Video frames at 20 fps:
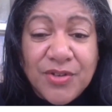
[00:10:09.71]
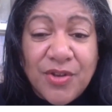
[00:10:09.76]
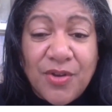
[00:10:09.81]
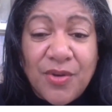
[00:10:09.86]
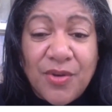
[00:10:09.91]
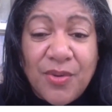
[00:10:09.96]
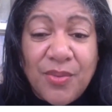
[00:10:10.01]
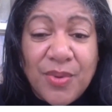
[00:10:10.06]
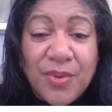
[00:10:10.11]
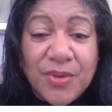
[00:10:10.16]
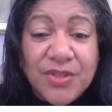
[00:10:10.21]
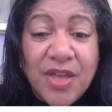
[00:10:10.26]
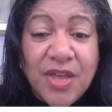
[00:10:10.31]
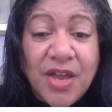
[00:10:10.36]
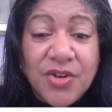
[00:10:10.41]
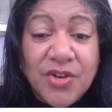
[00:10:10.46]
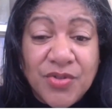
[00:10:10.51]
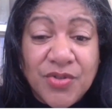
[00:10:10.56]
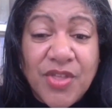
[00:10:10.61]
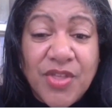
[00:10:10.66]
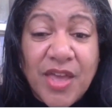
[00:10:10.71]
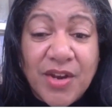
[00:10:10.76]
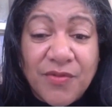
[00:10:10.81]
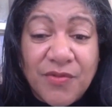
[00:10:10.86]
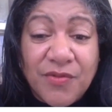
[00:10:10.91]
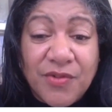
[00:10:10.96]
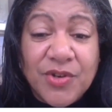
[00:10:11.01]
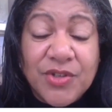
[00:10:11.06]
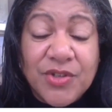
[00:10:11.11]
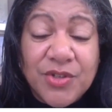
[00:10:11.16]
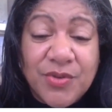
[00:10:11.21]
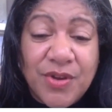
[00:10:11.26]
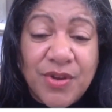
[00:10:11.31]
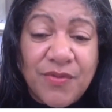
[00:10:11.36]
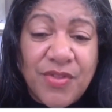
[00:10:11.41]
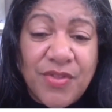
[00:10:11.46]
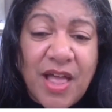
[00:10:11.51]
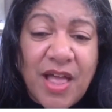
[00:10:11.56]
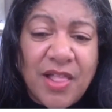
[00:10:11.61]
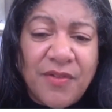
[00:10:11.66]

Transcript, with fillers: ago was the 100th anniversary of the